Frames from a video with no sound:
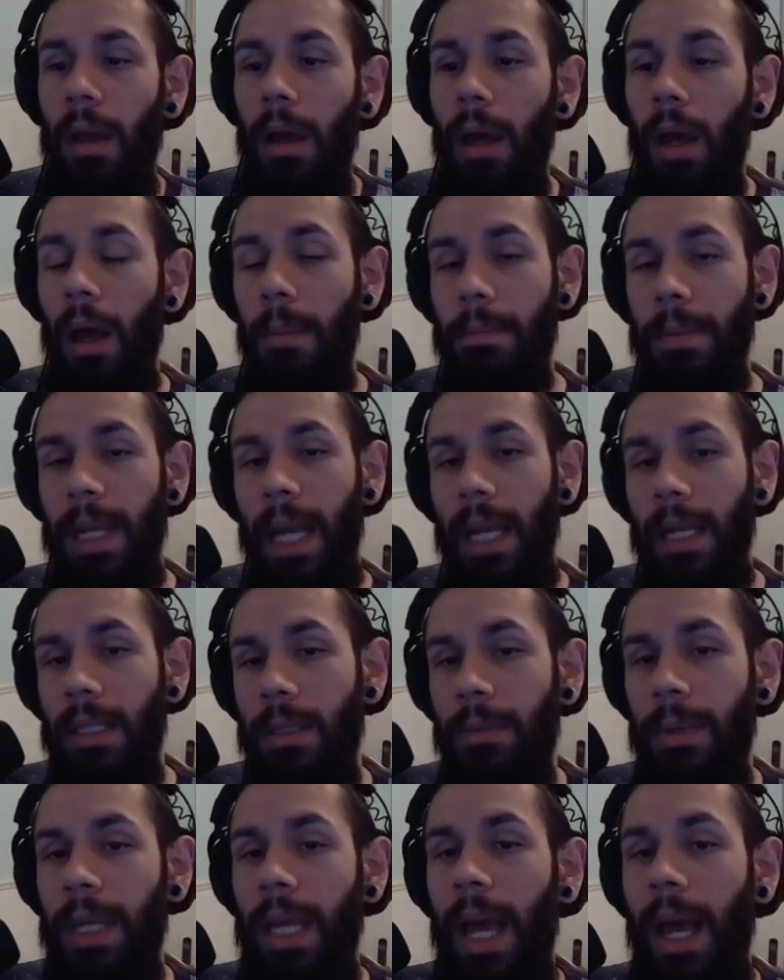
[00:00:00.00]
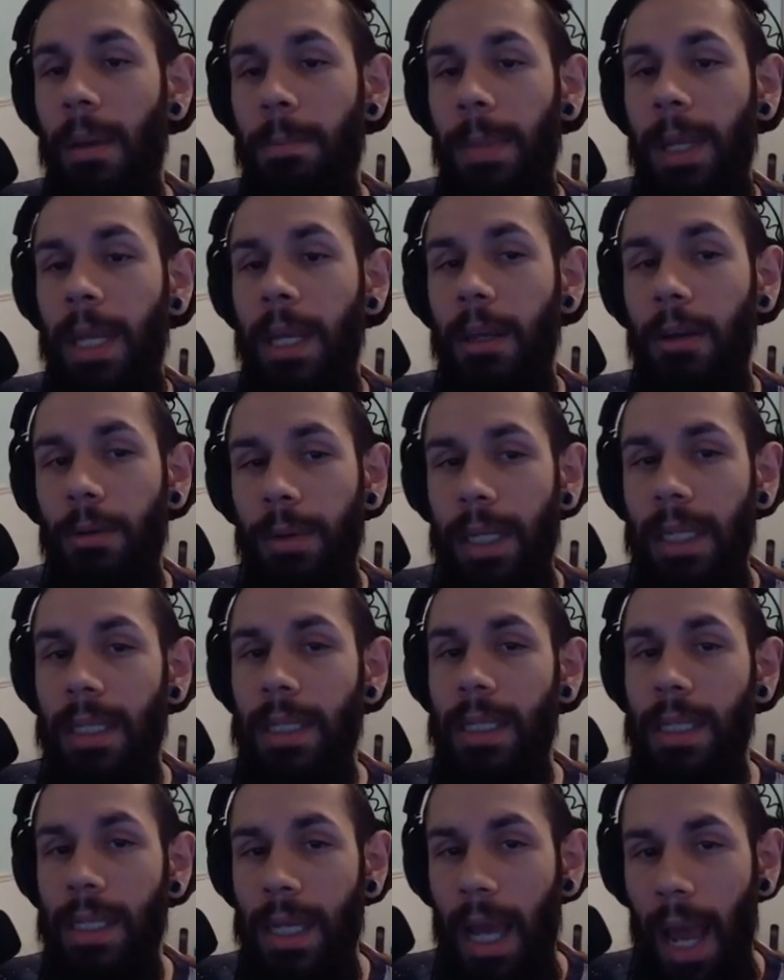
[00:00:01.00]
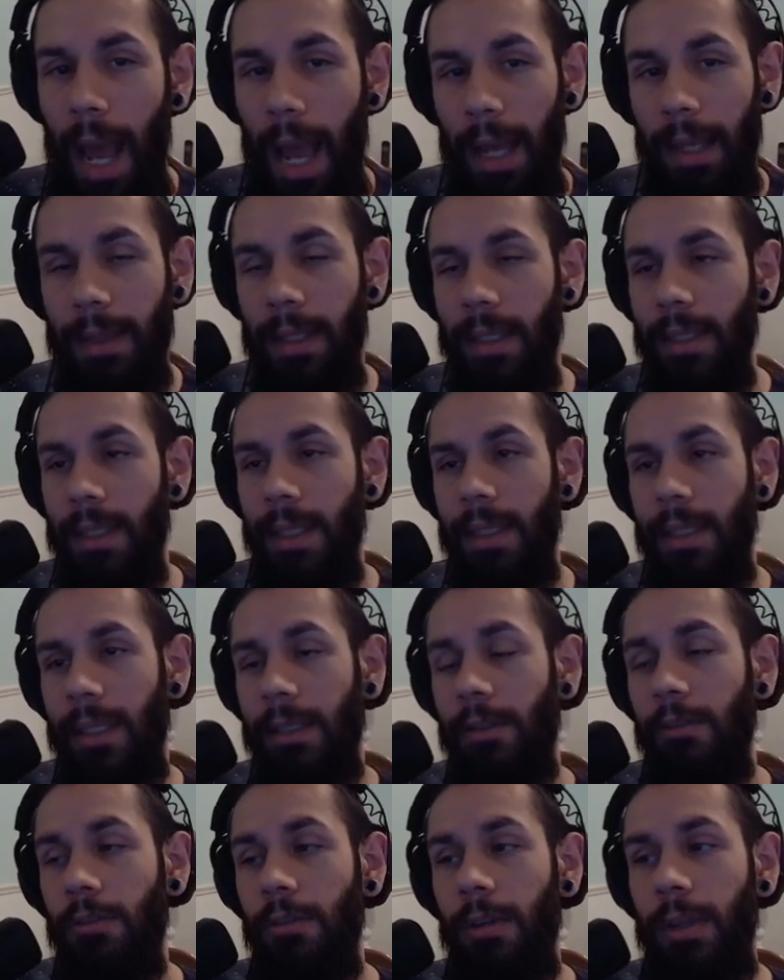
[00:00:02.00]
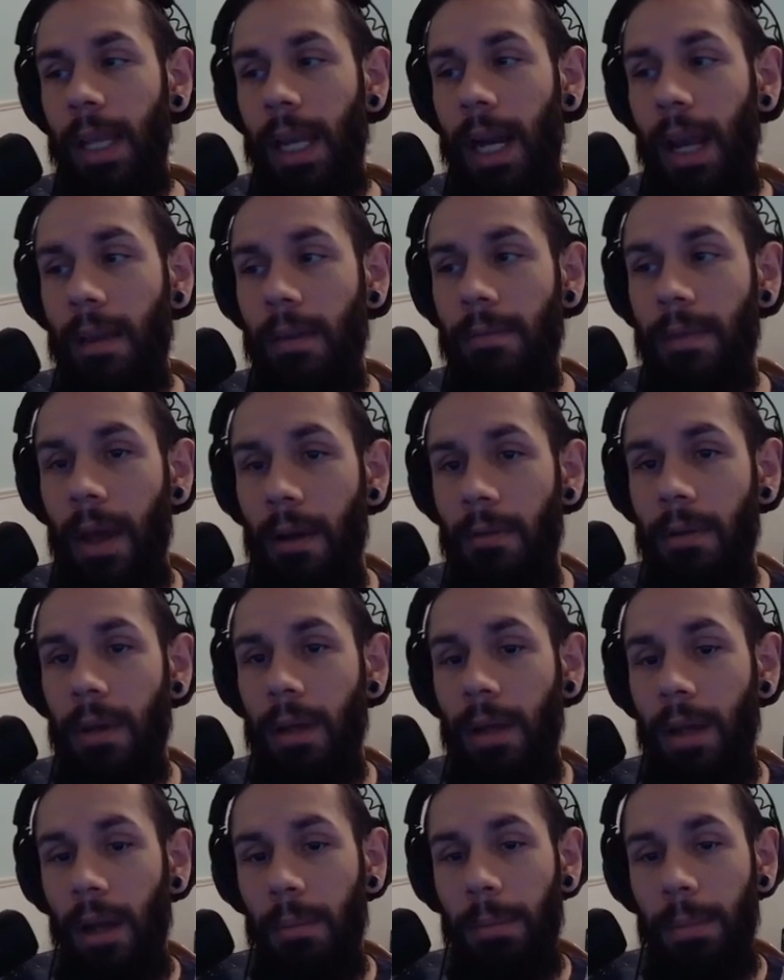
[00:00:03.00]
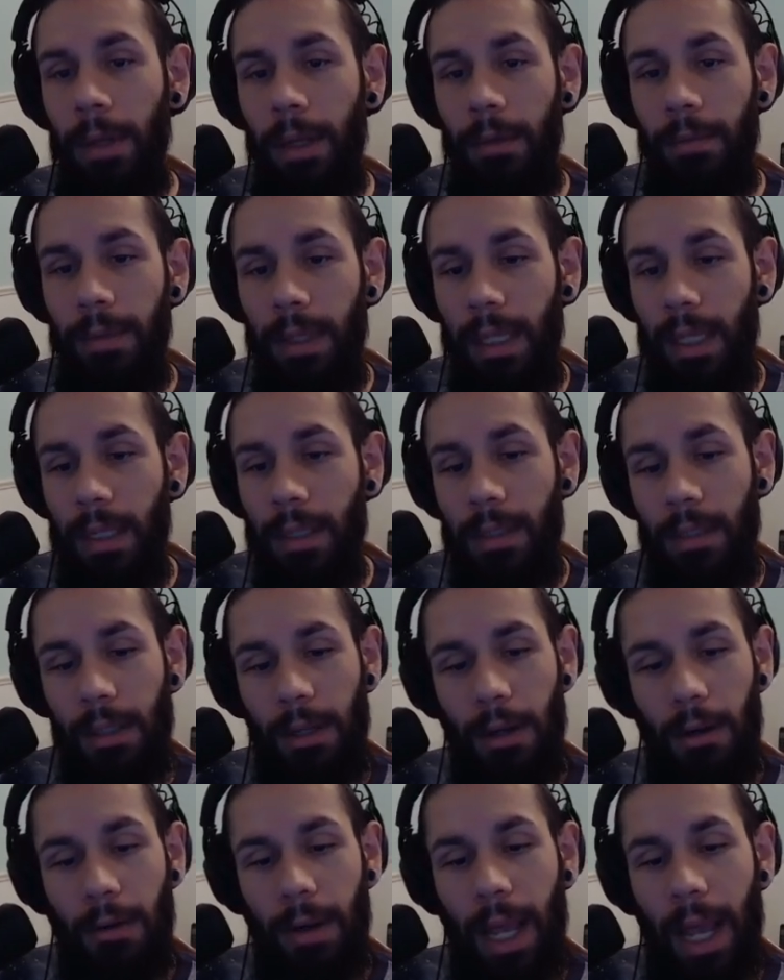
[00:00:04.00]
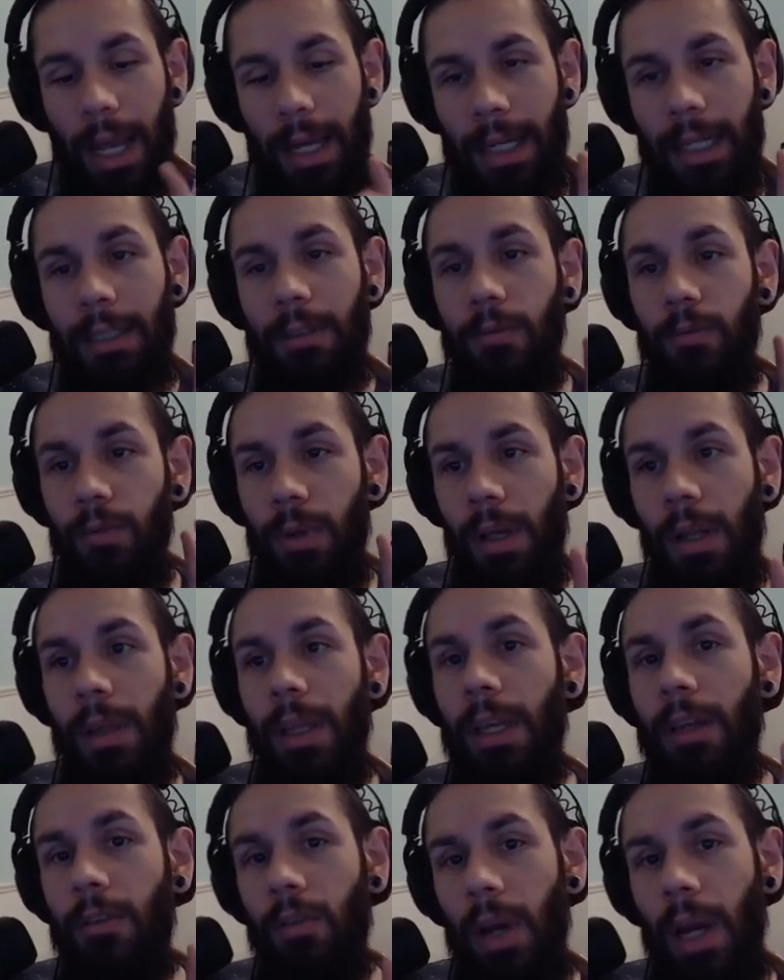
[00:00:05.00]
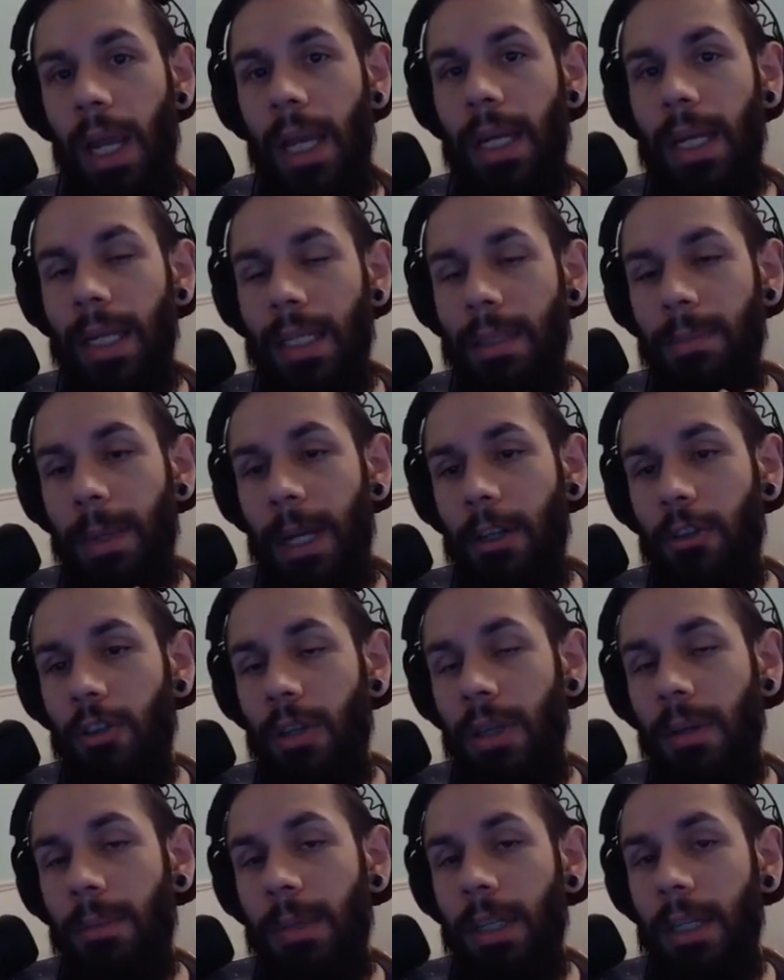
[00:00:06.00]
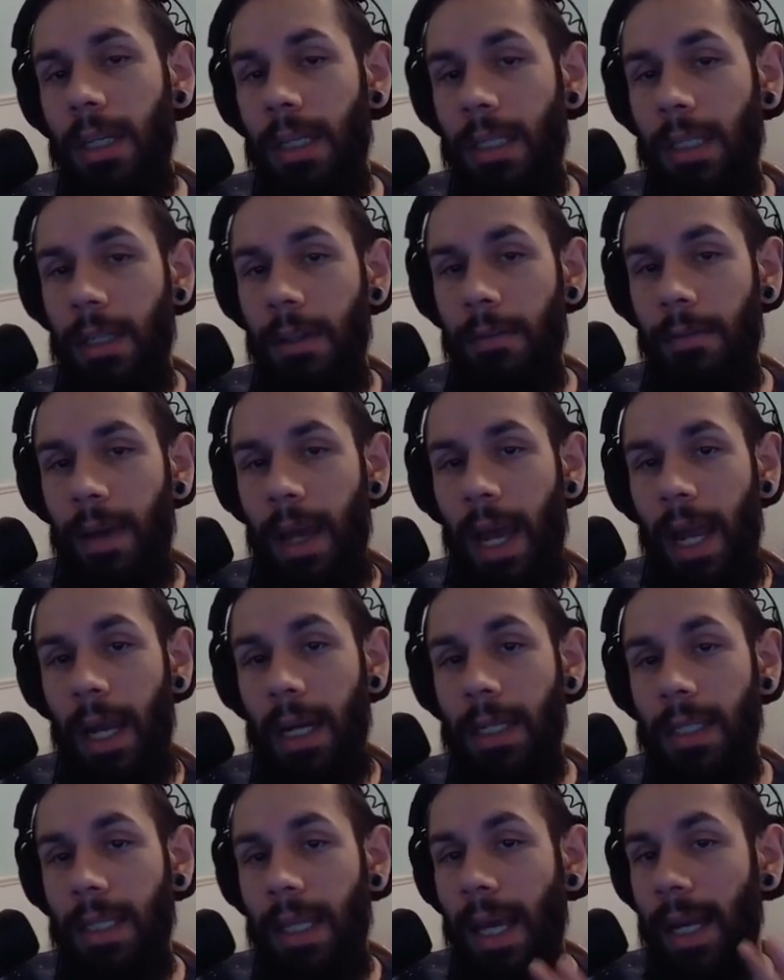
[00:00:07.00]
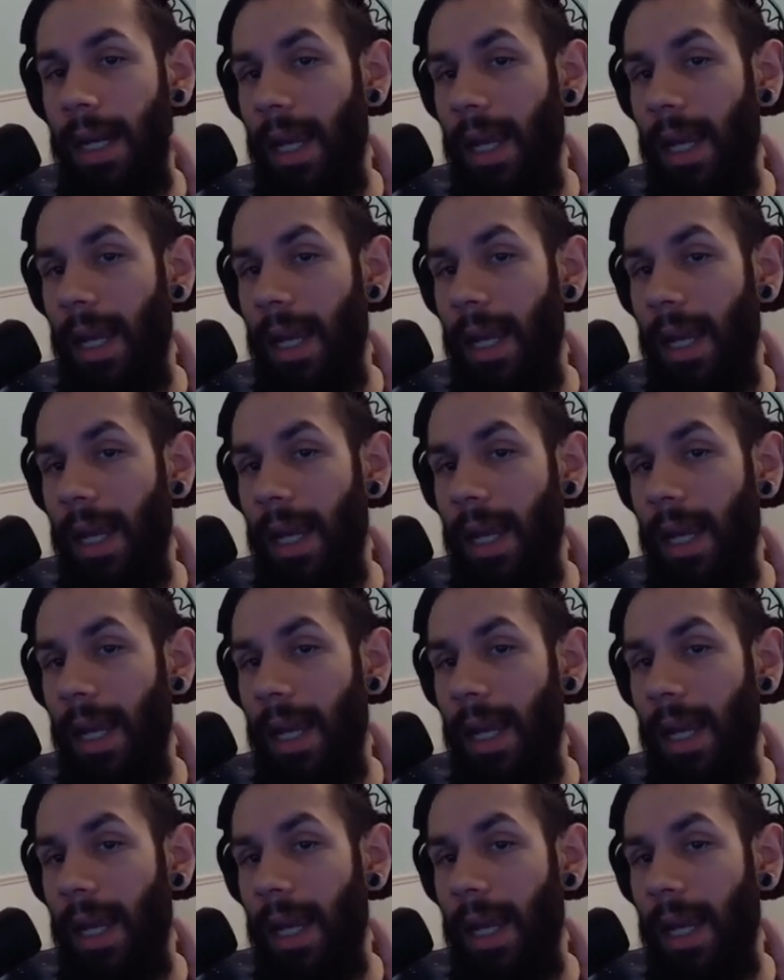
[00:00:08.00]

Up next, we have POE Stack. This is the tool that I found a couple of leagues ago, and it's really great, especially because of the fact that